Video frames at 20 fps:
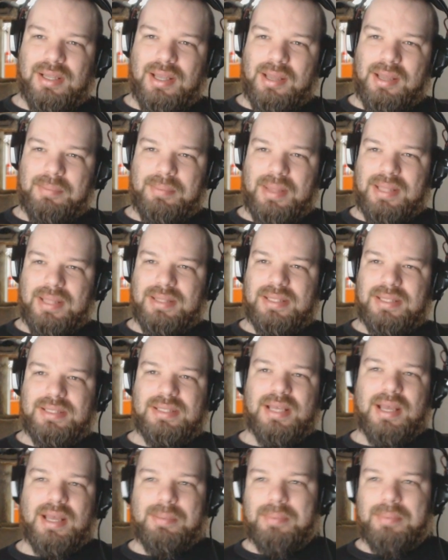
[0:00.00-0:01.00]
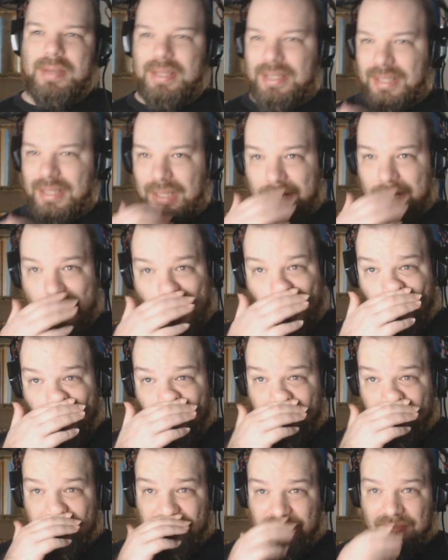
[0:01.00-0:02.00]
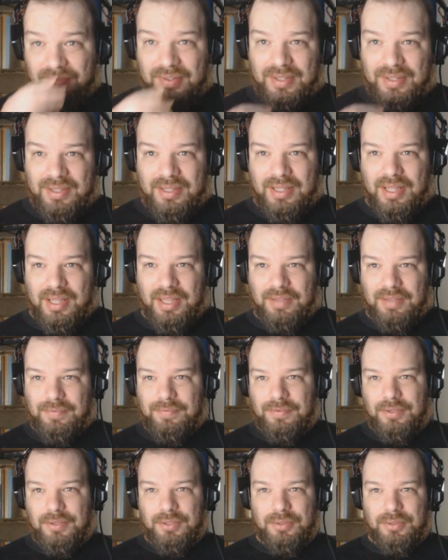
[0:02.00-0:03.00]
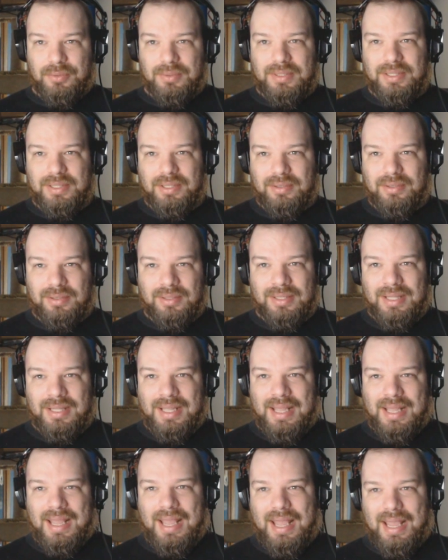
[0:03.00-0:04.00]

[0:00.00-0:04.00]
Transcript: Up at the top I have a few little